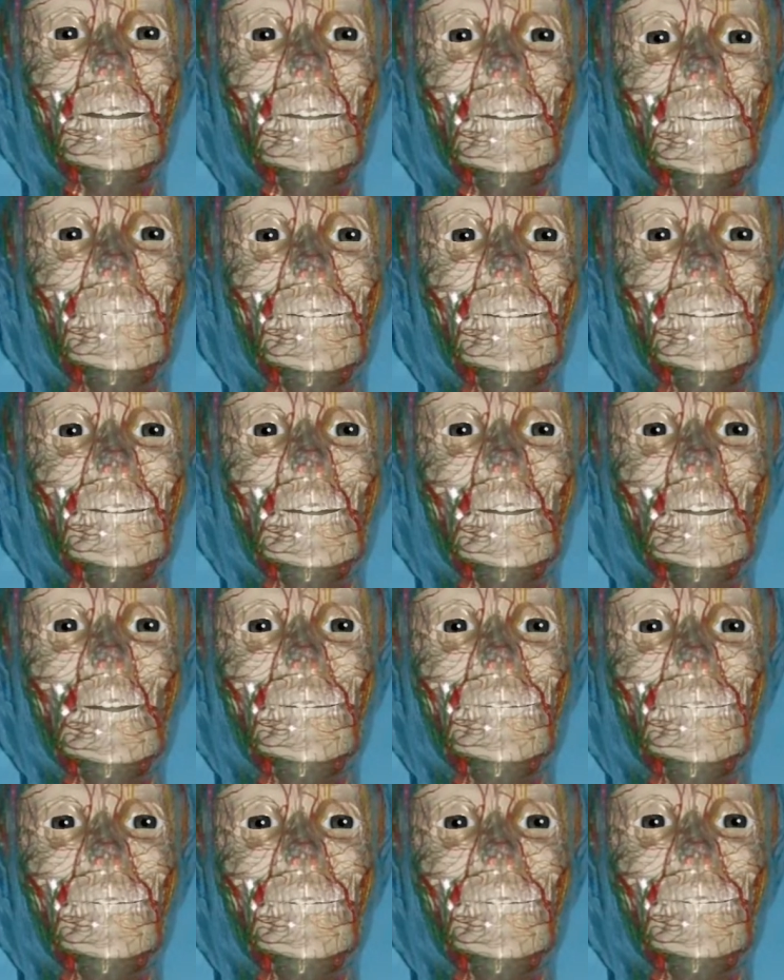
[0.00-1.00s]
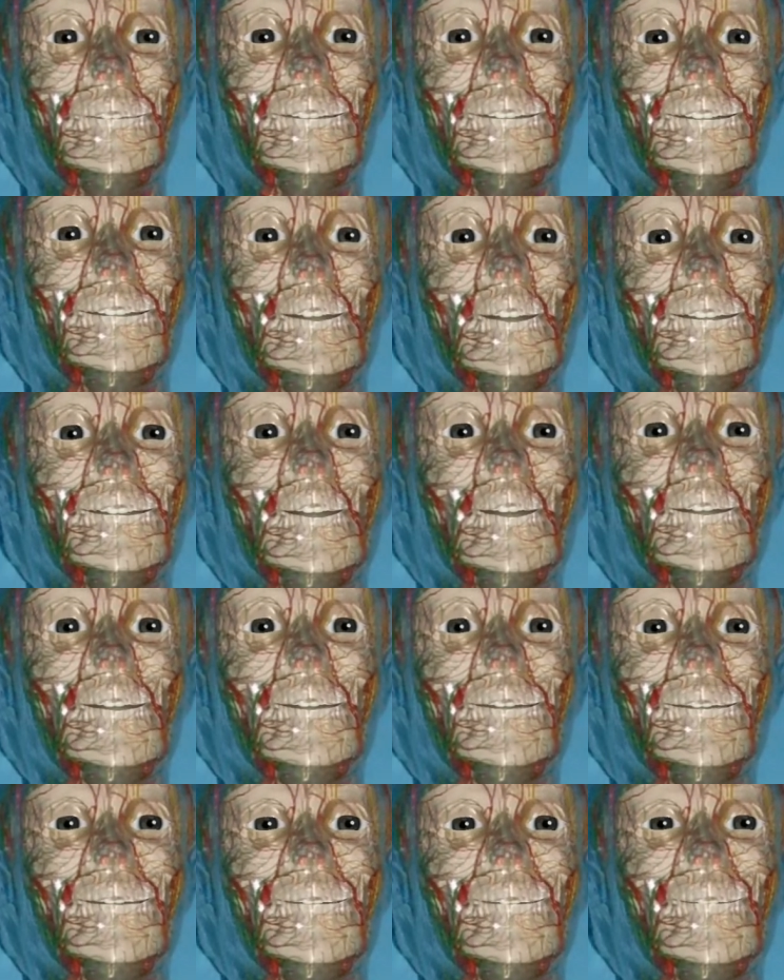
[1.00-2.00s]
this room?
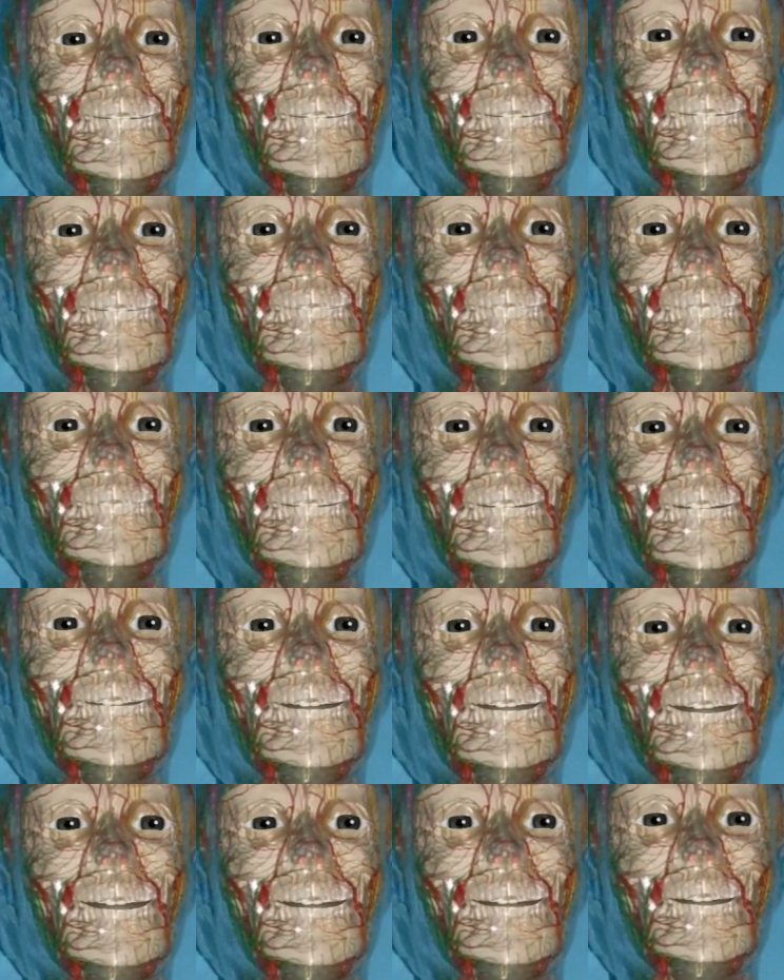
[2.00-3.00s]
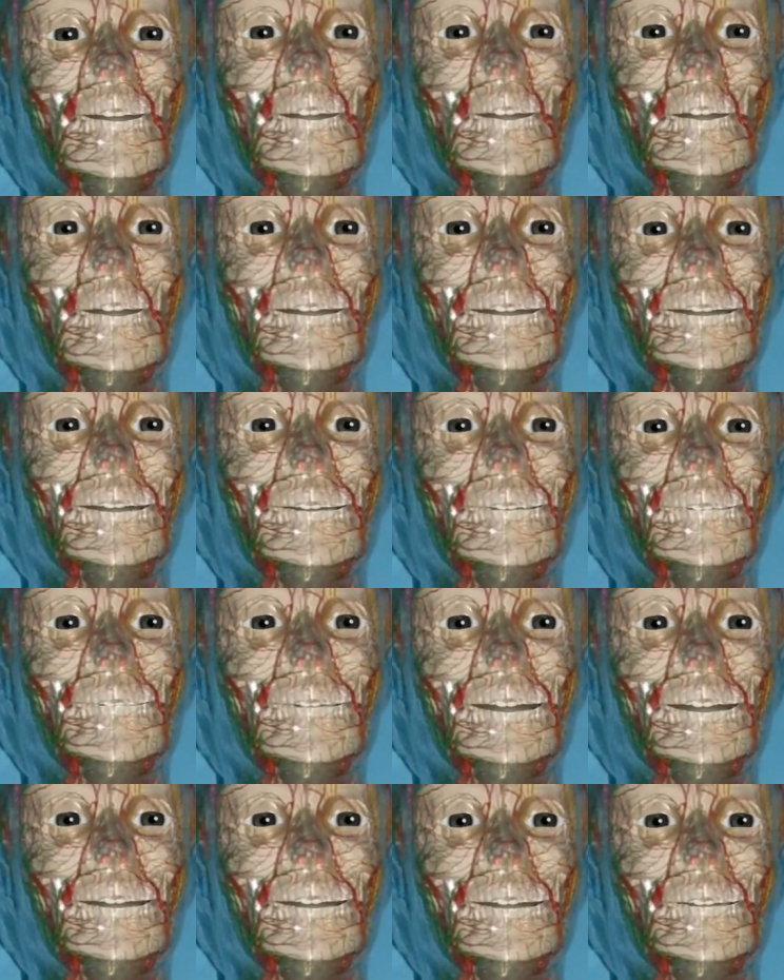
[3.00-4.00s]
Imagine! Soon the food is
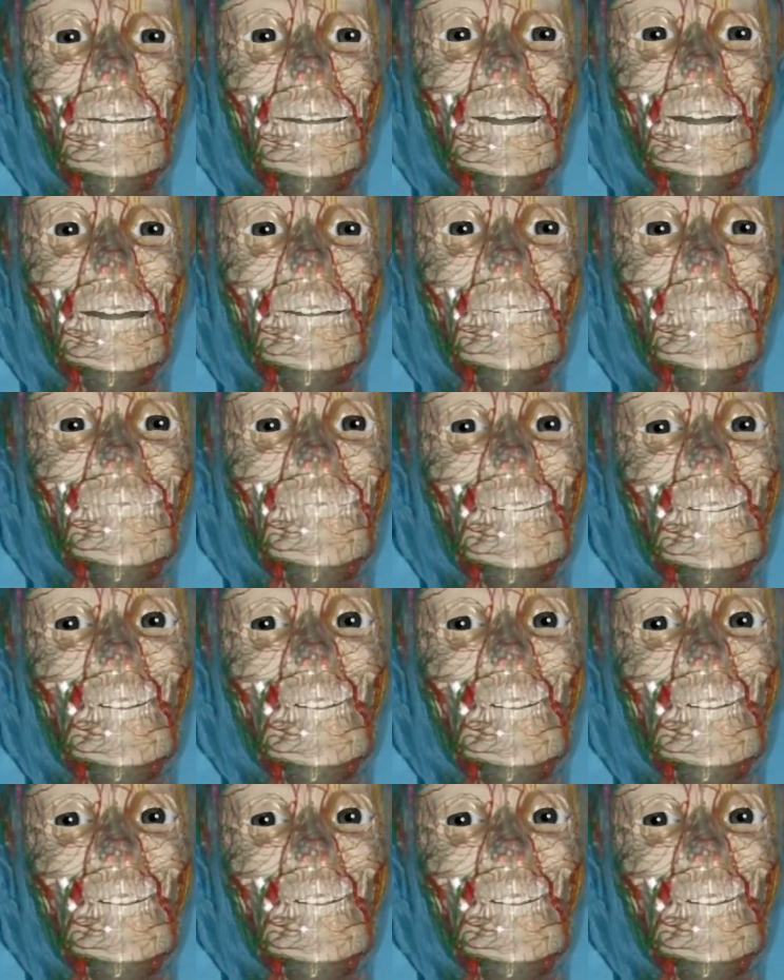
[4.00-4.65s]
dissolved enough